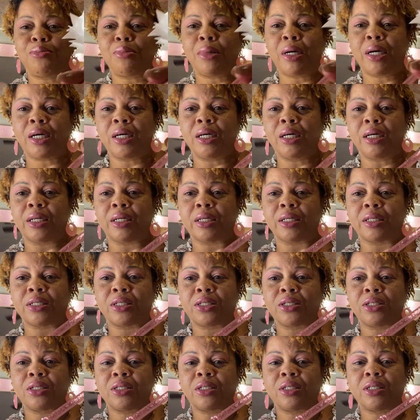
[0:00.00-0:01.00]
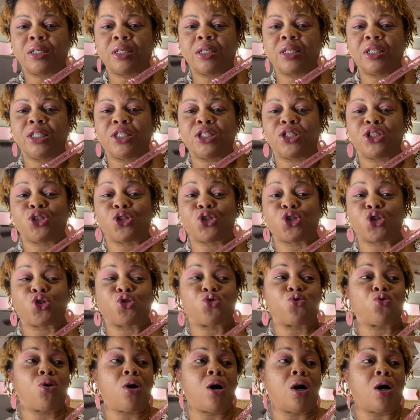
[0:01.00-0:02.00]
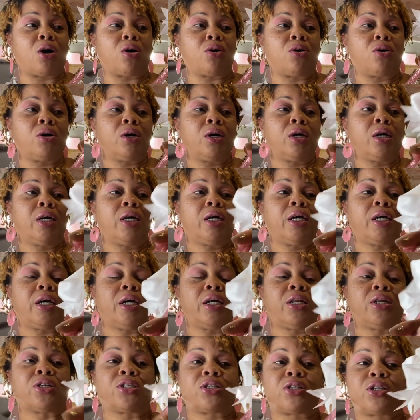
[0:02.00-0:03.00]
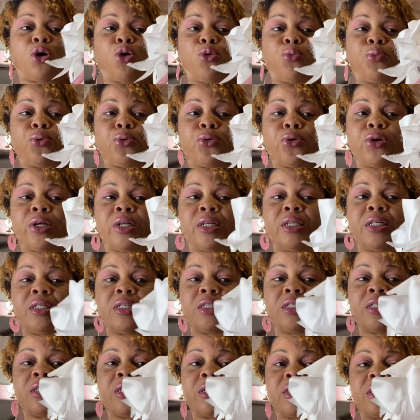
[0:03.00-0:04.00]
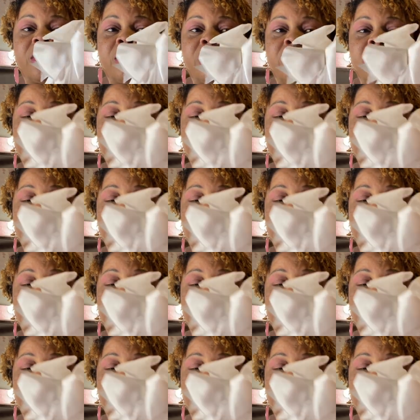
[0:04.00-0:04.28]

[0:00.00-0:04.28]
my goodness. It's a straw it is so pretty. This is the,